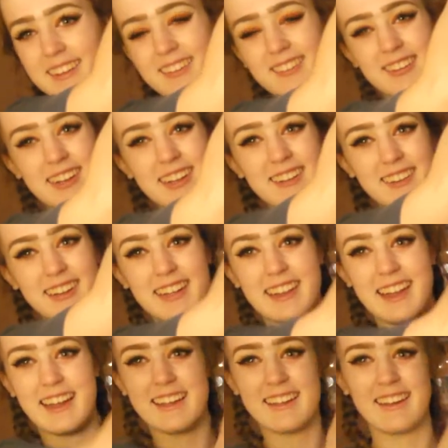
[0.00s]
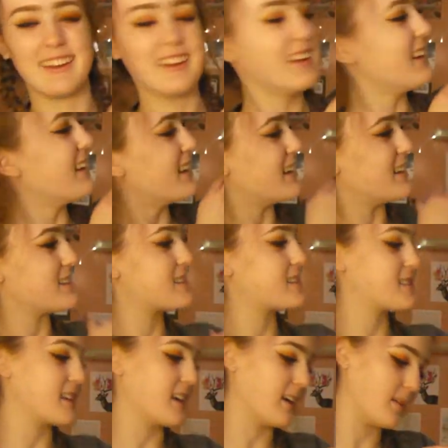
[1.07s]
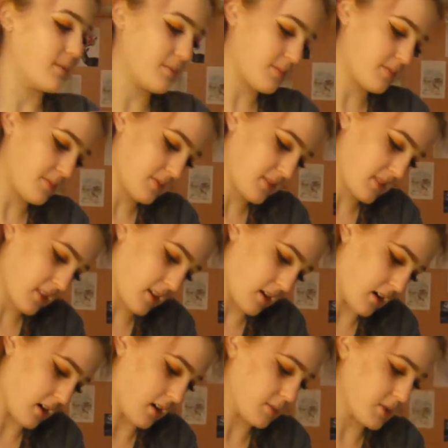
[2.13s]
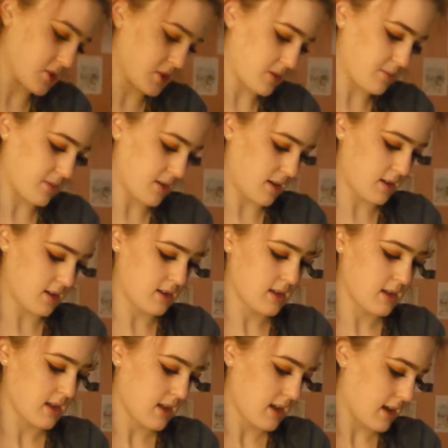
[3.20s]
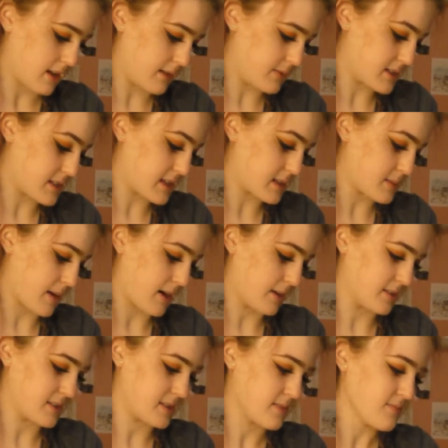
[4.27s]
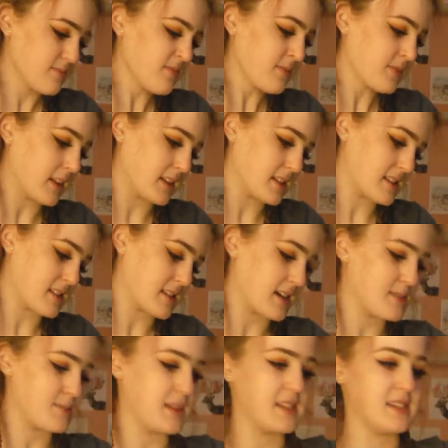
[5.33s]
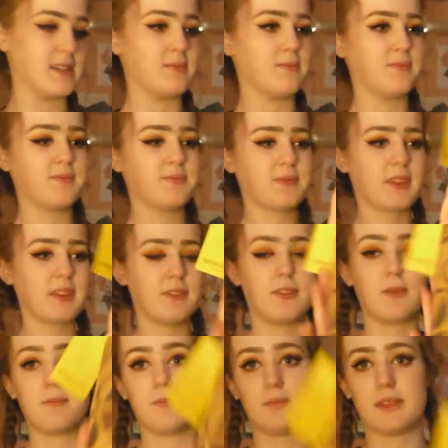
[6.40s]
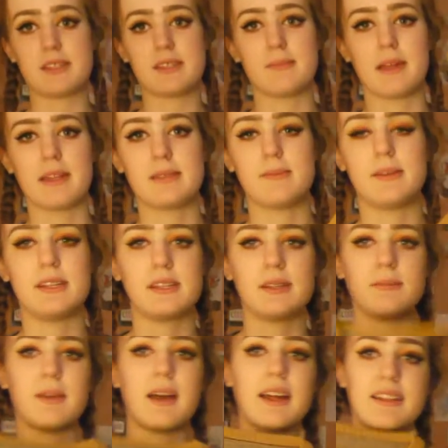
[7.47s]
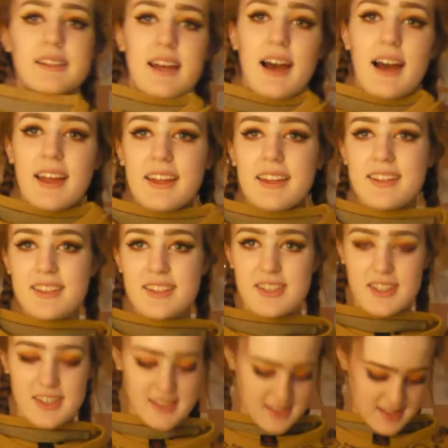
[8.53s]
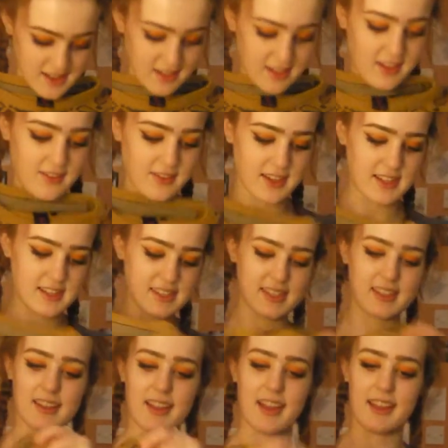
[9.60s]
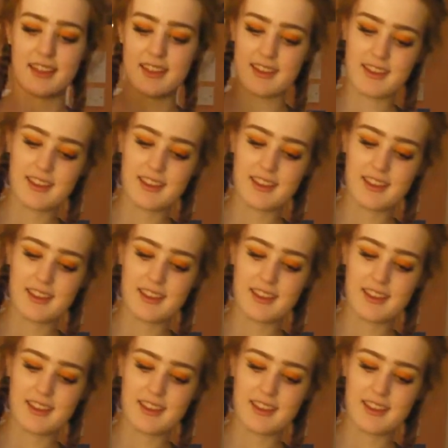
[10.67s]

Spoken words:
really, really like it. It's a Hummel jumper, and it was £6, and it's a size medium. It's a men's medium, and I just love it. Like,